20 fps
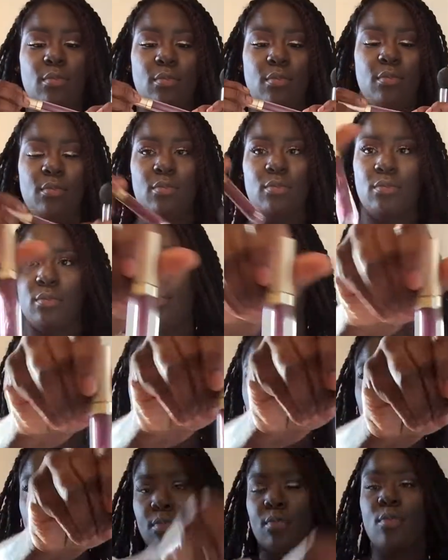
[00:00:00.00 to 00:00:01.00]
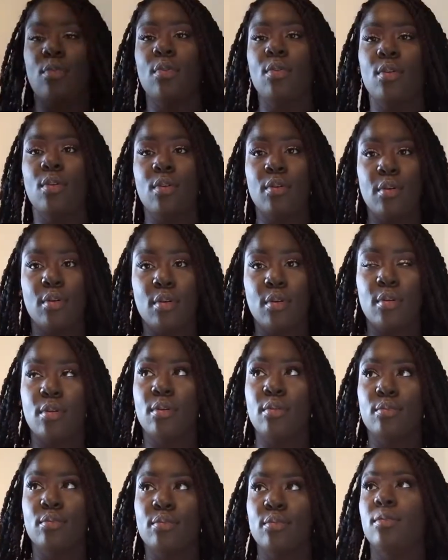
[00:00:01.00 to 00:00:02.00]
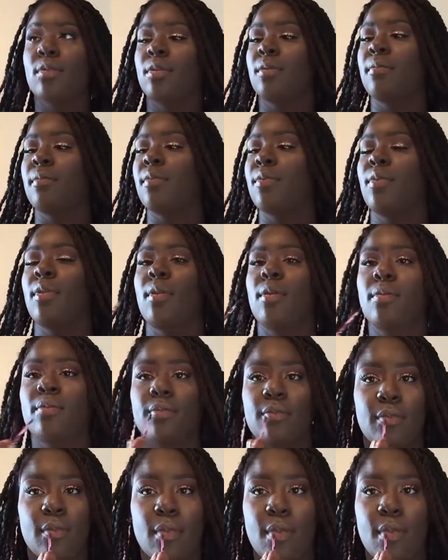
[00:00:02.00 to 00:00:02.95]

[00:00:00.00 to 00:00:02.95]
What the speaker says: sometimes my chin. Taking Stila Chianti,